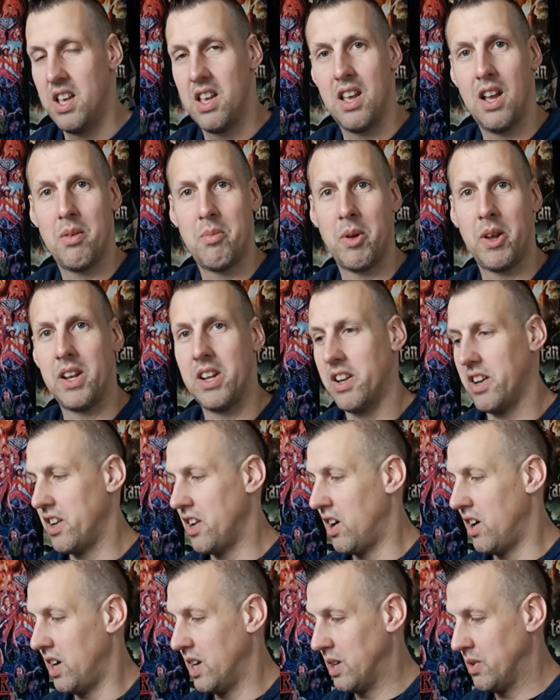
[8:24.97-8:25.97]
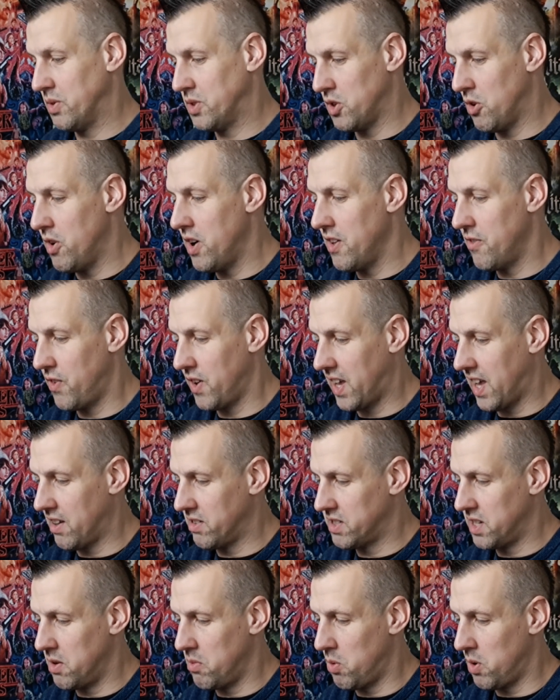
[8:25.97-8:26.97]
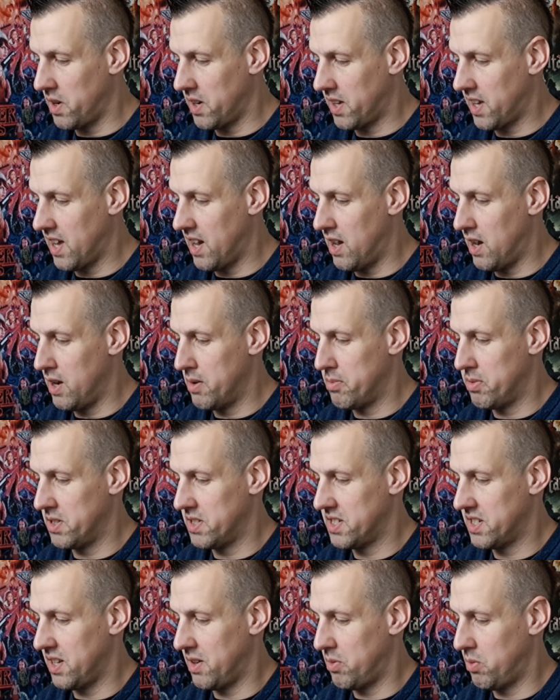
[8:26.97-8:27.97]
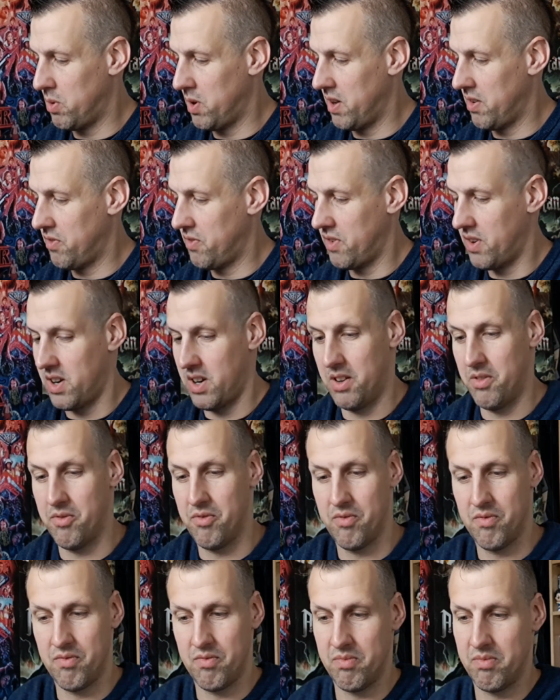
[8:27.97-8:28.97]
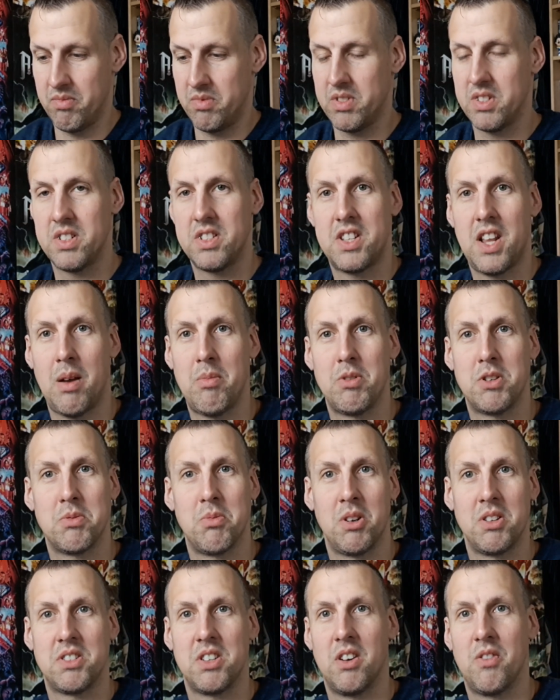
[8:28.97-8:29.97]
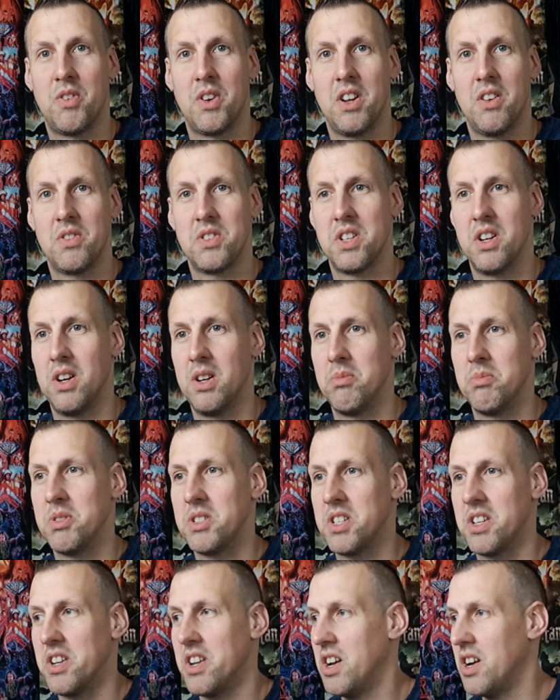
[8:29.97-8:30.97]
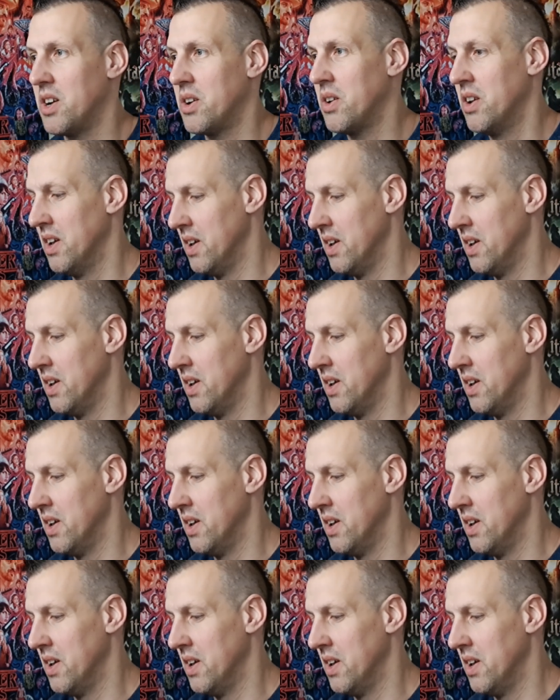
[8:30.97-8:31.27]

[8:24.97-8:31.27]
I mean, the knives or anything else that you want to cut open stuff with, I've damaged myself enough times to know.